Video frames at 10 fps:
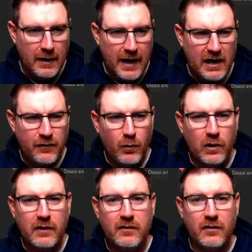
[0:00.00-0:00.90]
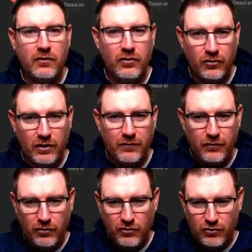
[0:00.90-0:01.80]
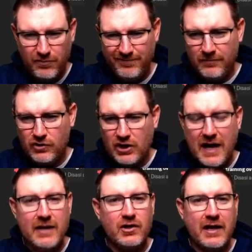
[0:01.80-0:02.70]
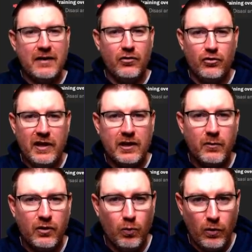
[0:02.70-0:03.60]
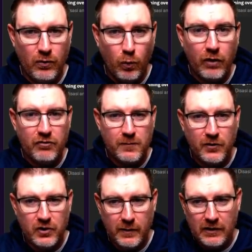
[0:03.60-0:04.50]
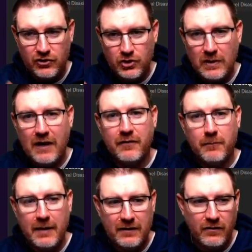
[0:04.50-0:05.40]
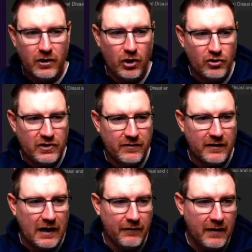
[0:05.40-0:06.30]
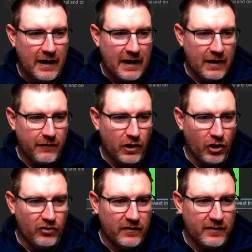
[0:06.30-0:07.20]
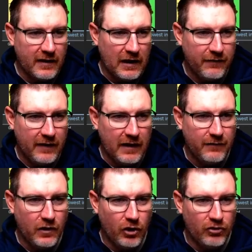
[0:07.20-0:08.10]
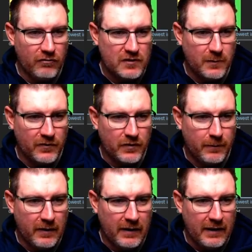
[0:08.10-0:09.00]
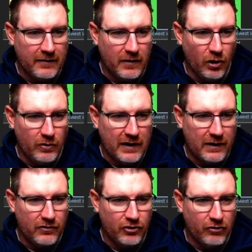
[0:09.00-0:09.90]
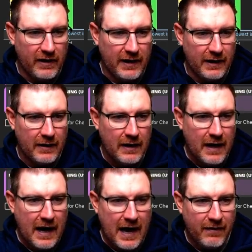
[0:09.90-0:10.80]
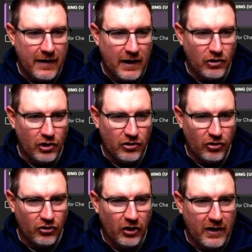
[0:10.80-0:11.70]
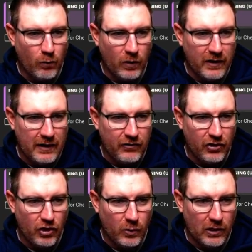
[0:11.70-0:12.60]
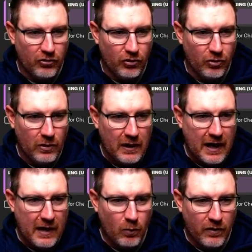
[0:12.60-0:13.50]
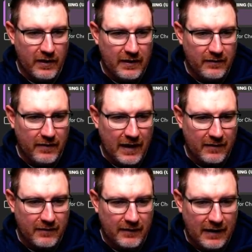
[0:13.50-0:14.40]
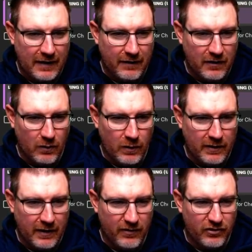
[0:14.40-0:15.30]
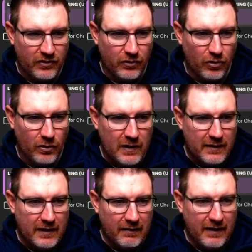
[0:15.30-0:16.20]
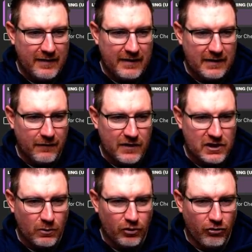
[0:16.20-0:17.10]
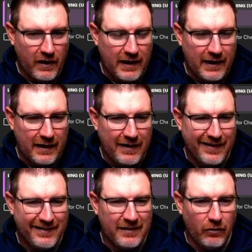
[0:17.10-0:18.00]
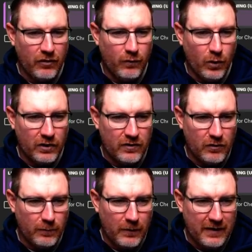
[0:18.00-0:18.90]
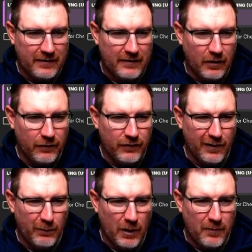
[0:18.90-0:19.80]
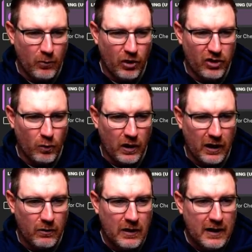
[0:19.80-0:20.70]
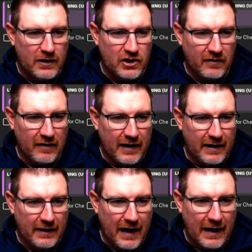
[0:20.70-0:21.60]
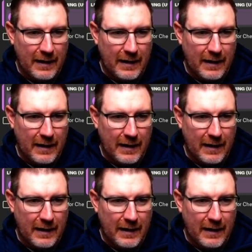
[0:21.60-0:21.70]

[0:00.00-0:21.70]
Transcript: And if you wanted to sort of change, I guess, or tinker with what responsibilities you have compared to the coaching staff, if you go to staff here, if you go to responsibilities, go down to training, and then you can decide what it is that you want to do and what it is that that you want the others to do. Now, leads individual training, that's a lot of work to do it by yourself, so it might be worthwhile just letting